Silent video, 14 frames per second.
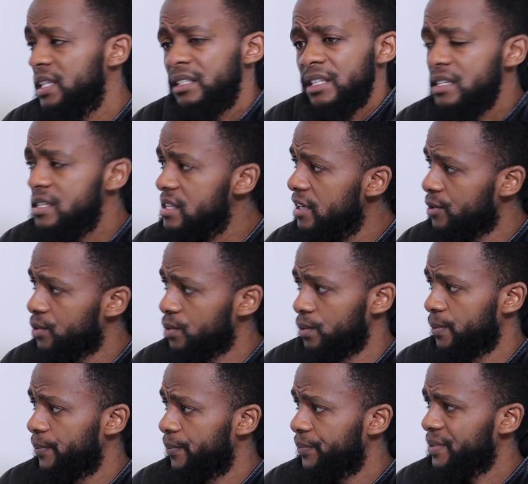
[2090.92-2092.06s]
Nisikizie tu.
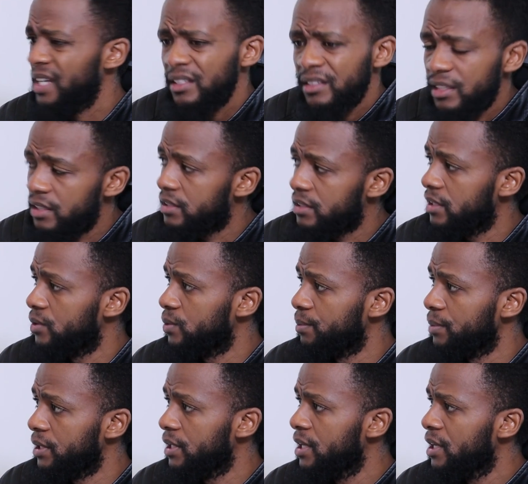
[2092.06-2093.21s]
Just listen to me.